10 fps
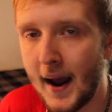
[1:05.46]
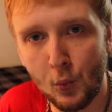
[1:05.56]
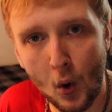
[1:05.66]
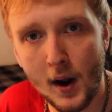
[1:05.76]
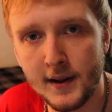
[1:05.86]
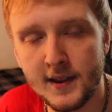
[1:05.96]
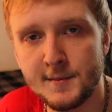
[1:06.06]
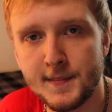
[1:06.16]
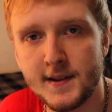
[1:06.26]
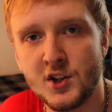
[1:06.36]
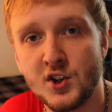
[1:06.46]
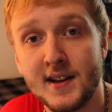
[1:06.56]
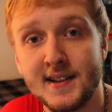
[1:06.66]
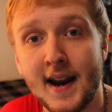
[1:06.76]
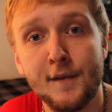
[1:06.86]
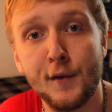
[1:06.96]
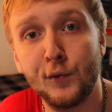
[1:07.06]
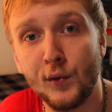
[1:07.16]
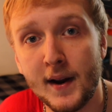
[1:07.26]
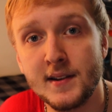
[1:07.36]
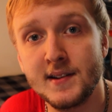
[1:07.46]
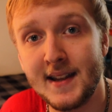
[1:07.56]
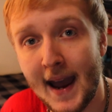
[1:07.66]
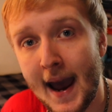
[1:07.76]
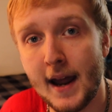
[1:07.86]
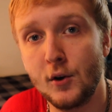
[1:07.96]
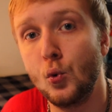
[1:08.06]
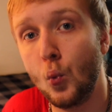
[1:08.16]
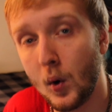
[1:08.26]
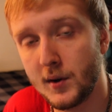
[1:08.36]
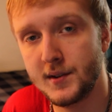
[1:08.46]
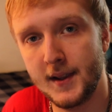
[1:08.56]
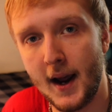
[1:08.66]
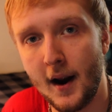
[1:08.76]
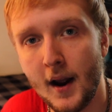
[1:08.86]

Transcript: I wanted this position because I have a friend's dad who works there.